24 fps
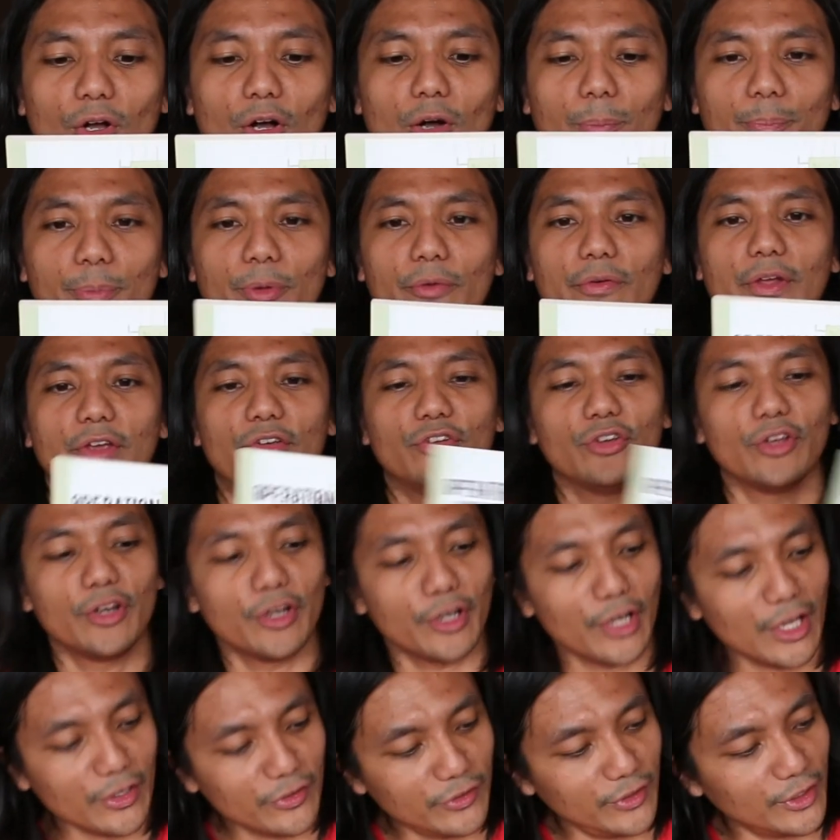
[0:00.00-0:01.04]
Operation
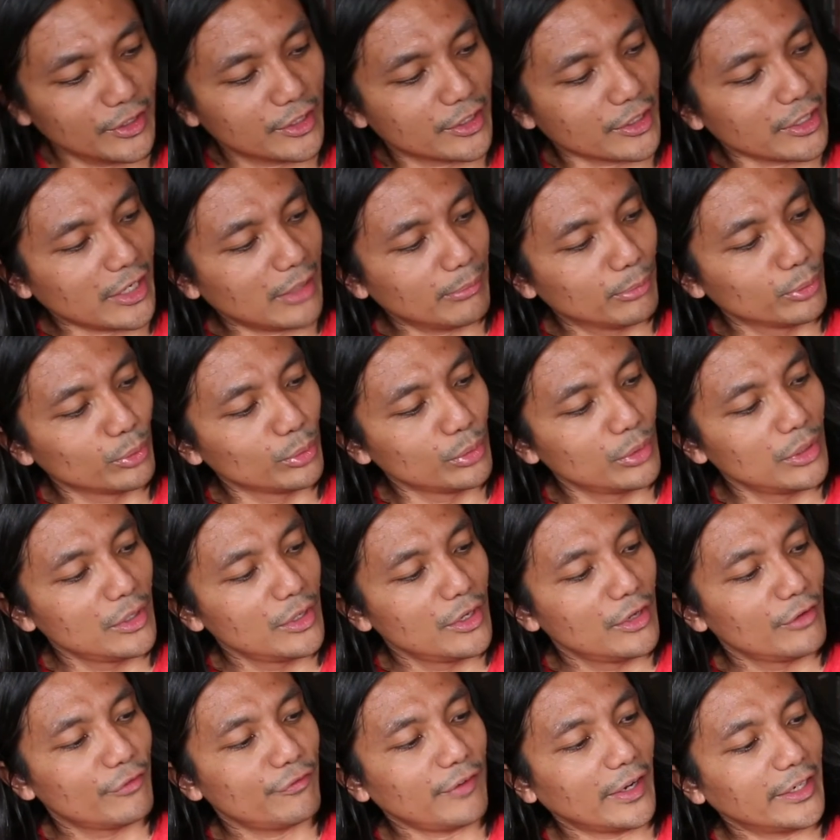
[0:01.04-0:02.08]
Nasi Kerabu,
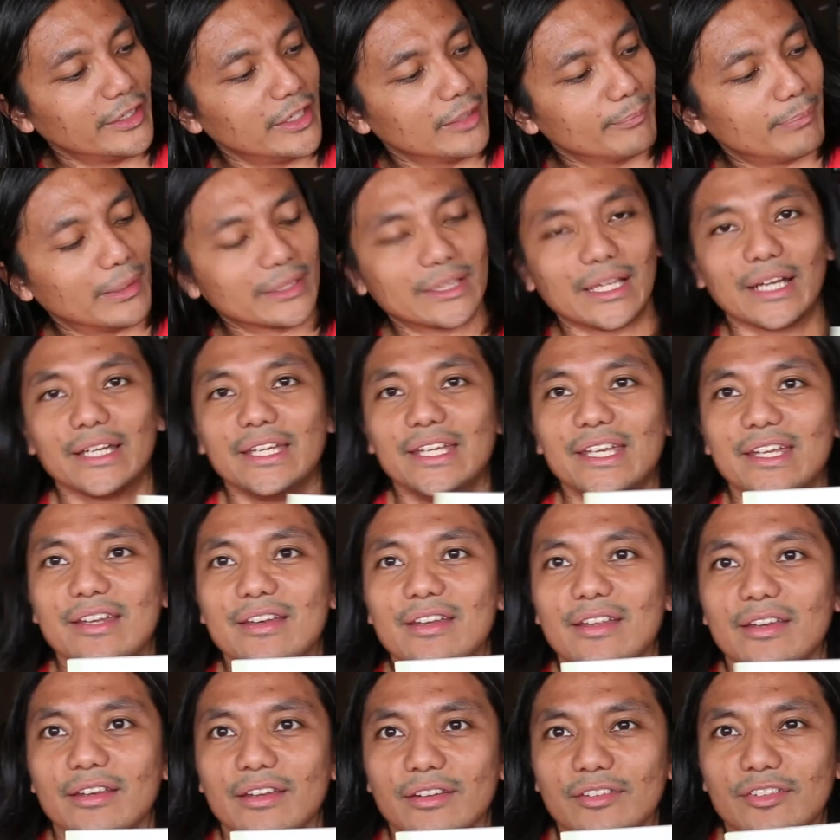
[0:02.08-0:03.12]
Finding Patani
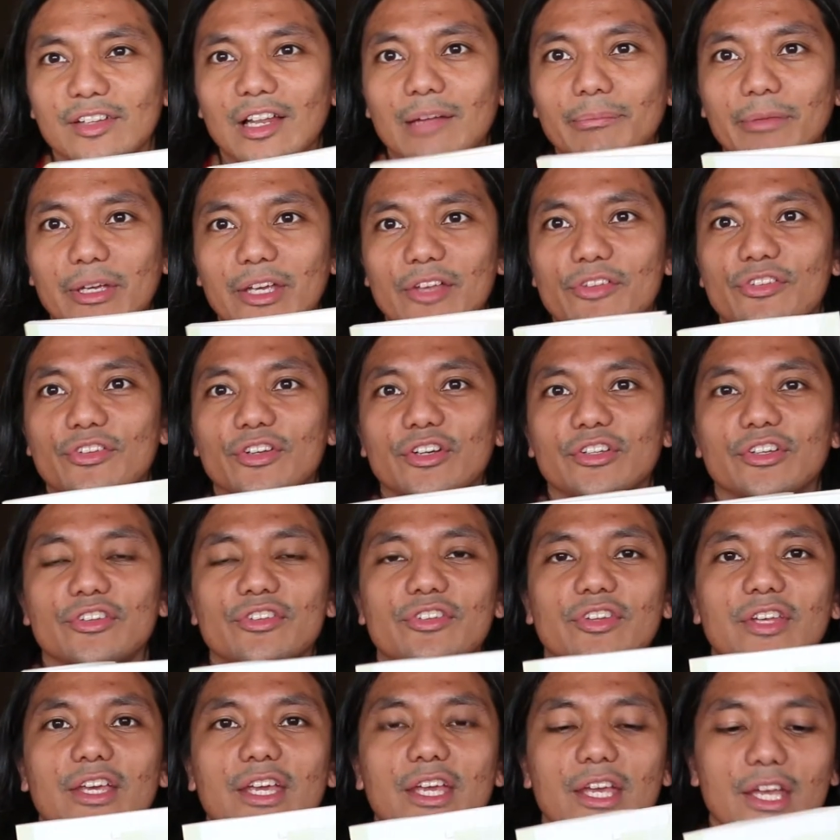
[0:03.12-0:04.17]
in an Islamic
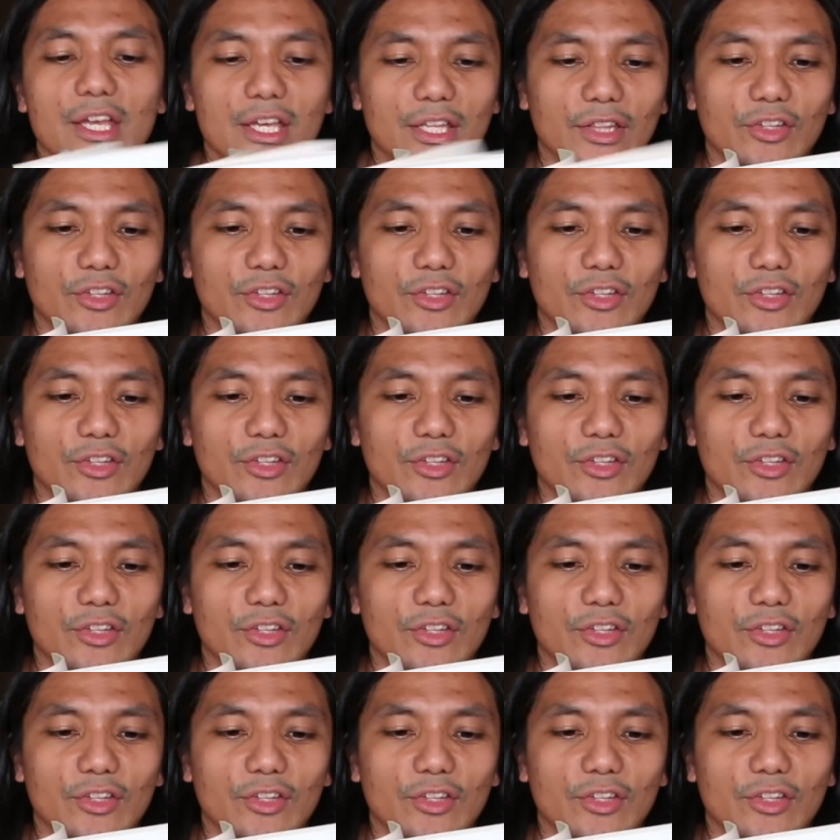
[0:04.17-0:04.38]
Insurgency.